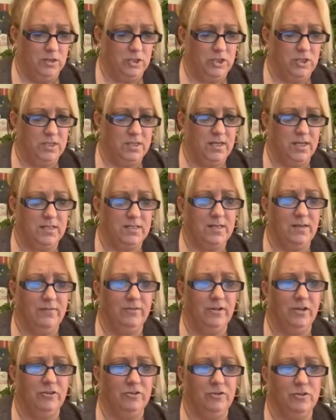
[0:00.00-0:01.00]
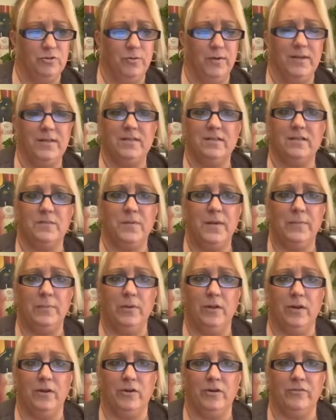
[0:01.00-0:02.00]
She's got 726
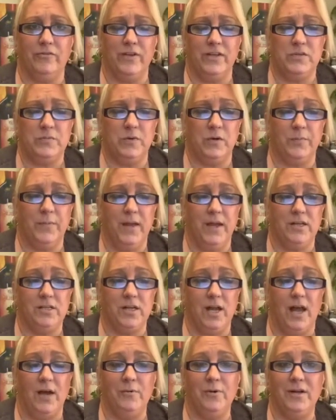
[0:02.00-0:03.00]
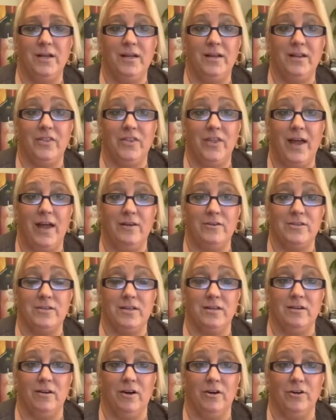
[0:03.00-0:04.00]
people on her Facebook page. I want to hit
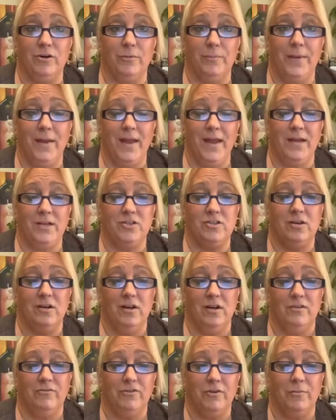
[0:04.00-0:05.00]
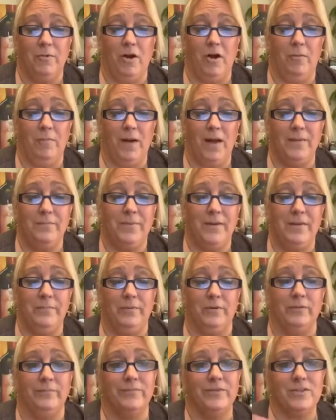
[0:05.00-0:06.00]
1,000 on her page from all my
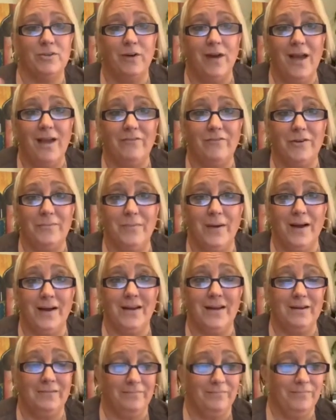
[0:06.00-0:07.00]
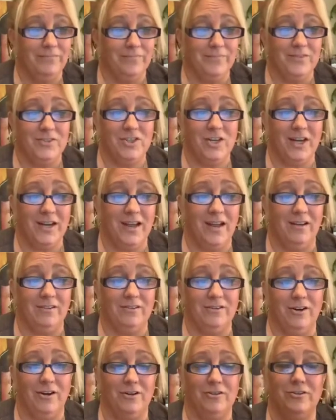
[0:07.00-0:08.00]
people. So everybody, check
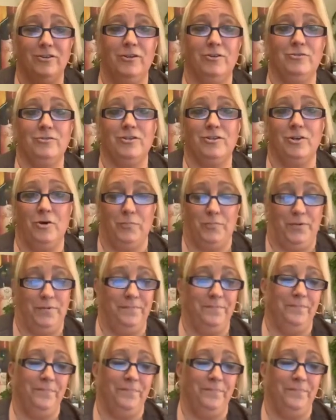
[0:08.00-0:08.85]
out Garden Goat Soap.